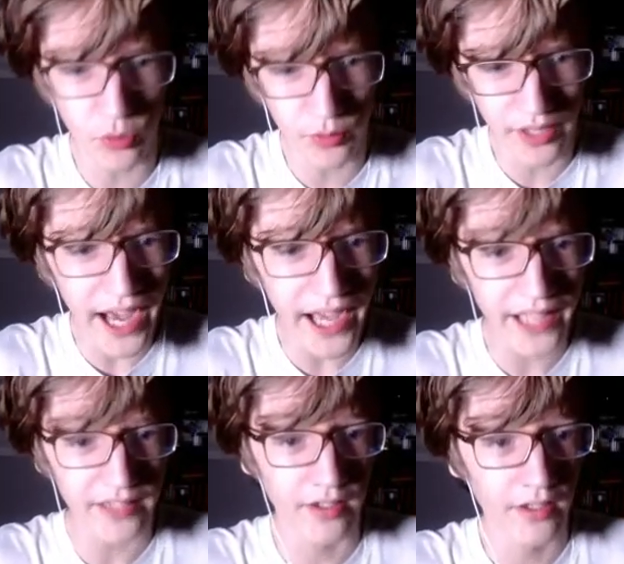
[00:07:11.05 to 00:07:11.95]
Do
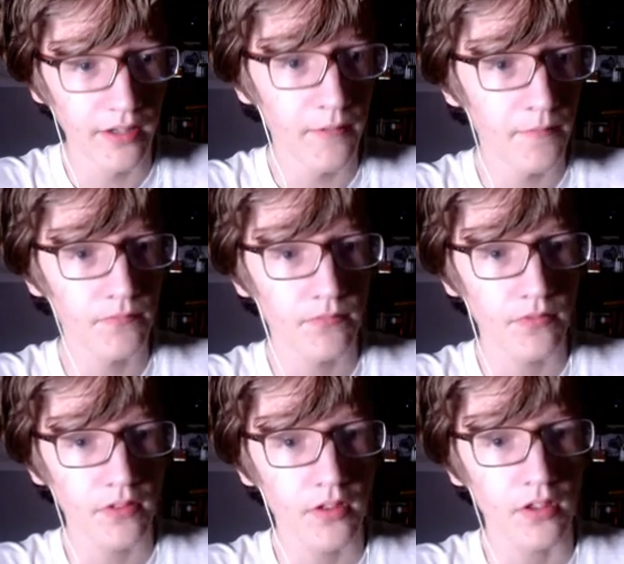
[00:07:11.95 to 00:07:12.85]
not
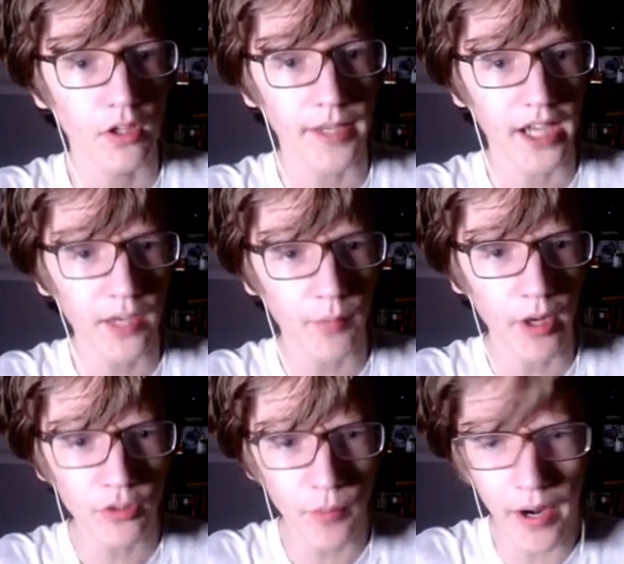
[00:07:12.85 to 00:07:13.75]
Oh my god,
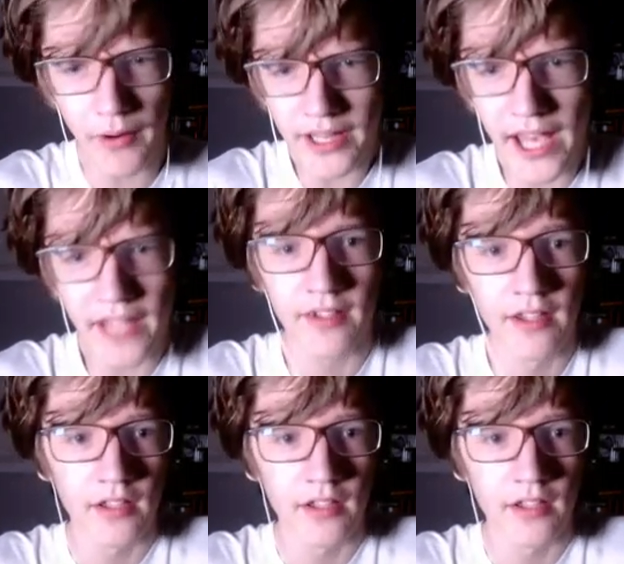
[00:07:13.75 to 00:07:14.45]
why are you wearing that?